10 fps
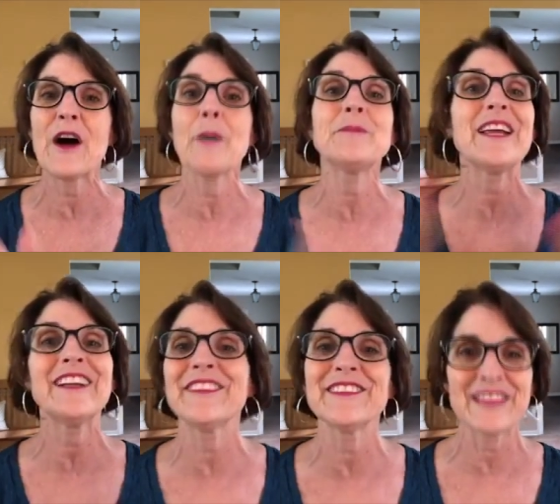
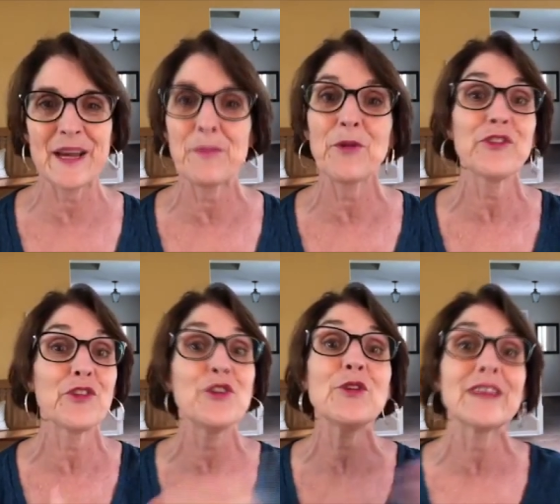updated the sample so
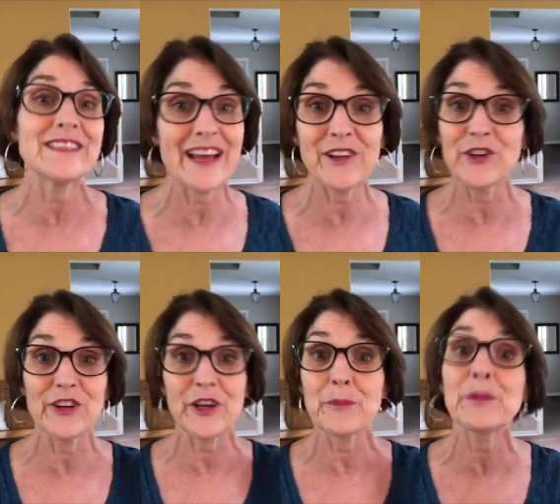you can download a
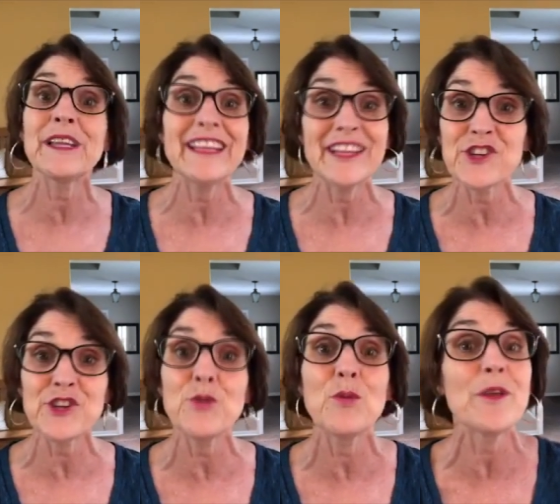complete
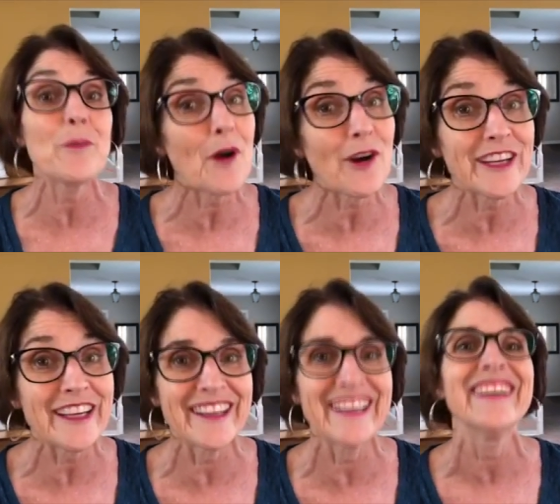issue with a party
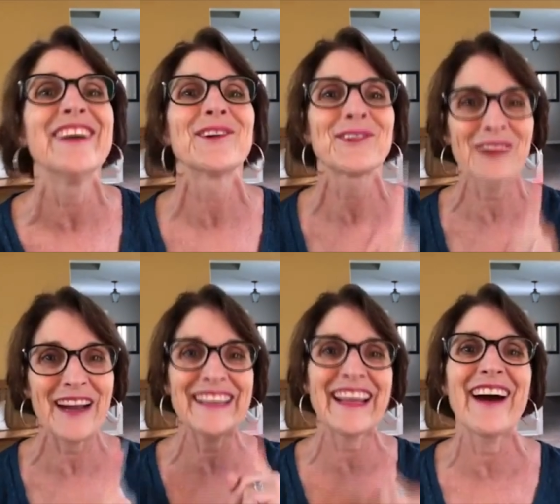in it
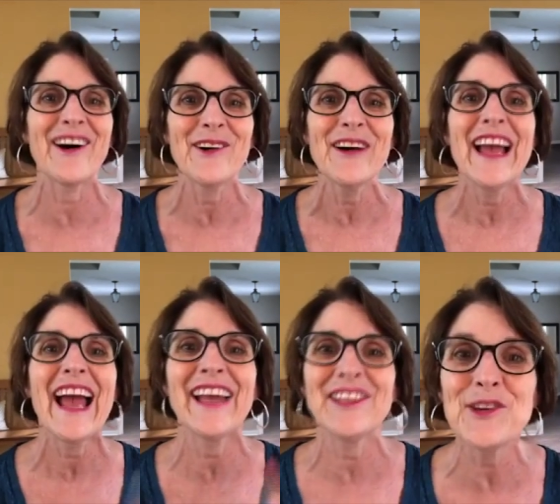right now
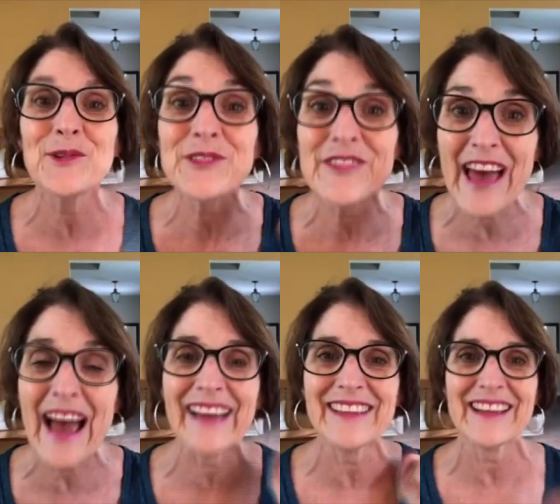and use
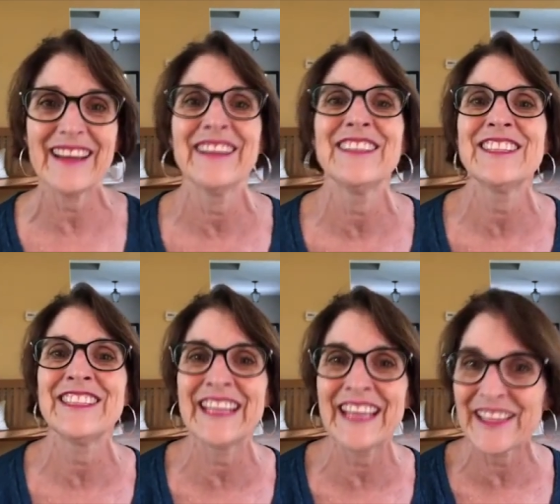that
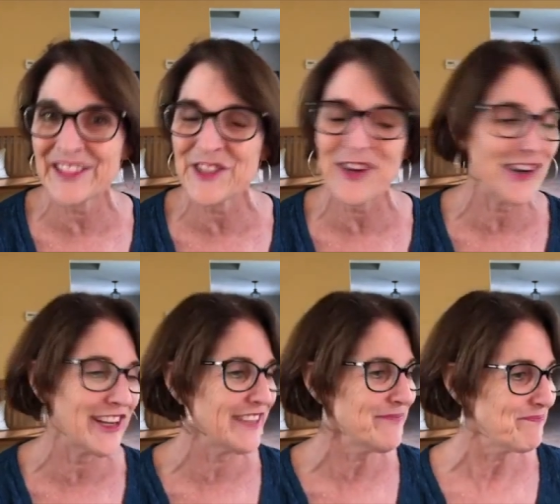to get
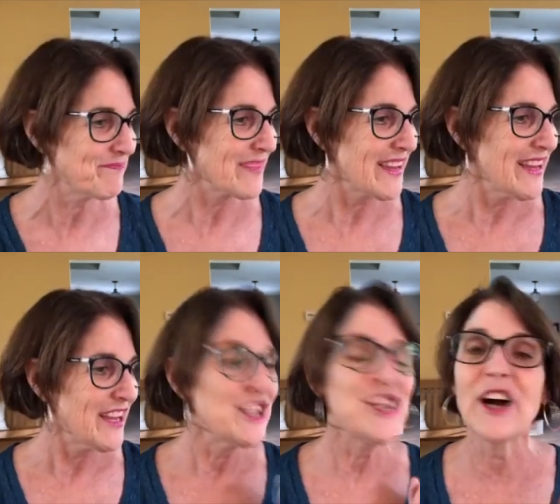started.
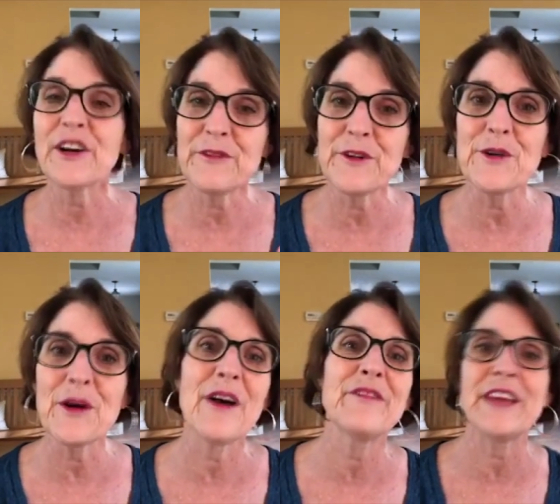Young Fu
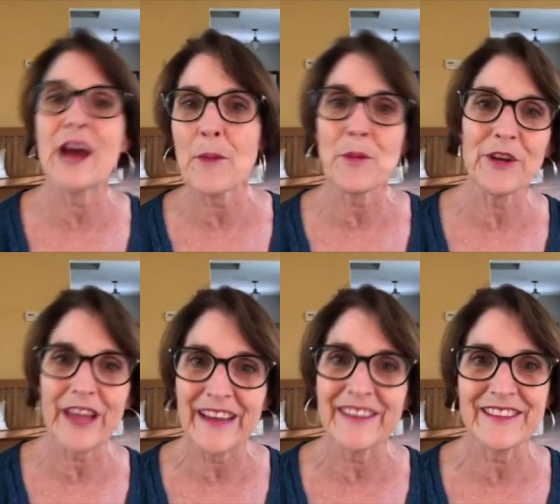of the Upper
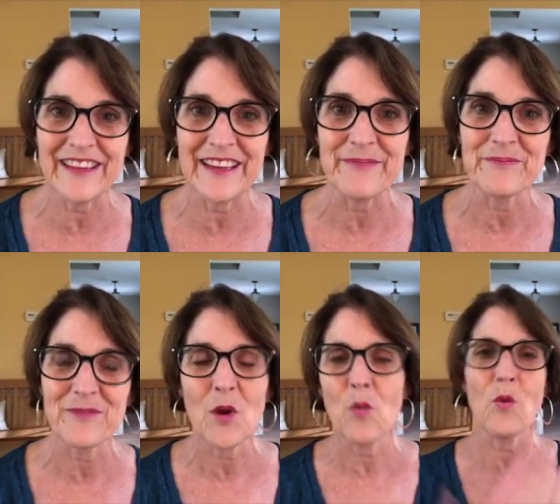Yangtze.
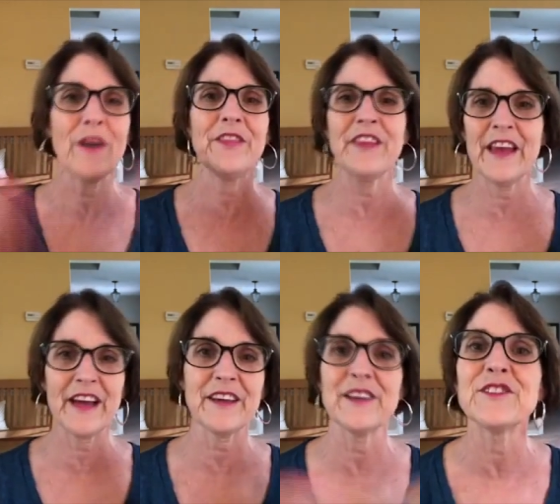What the
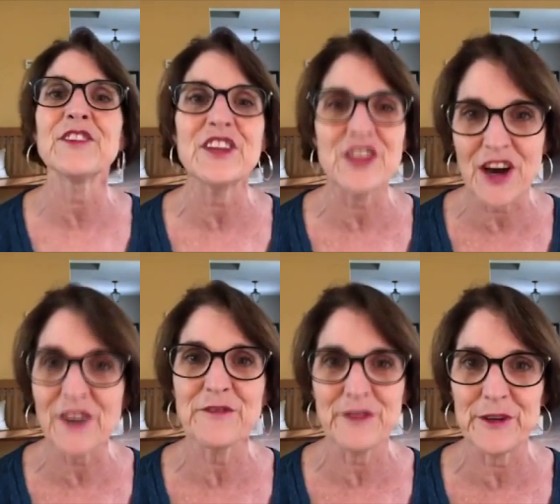heck is Young
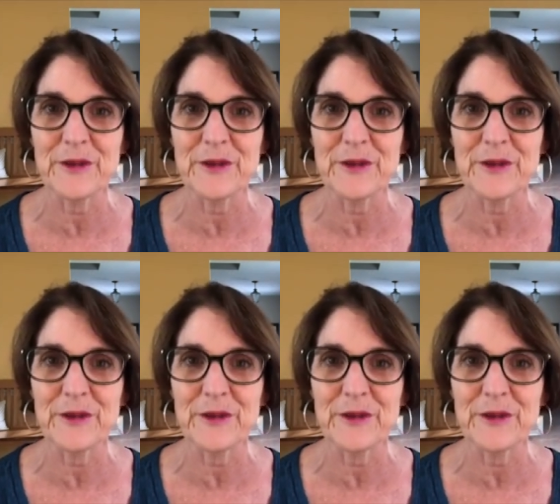Fu?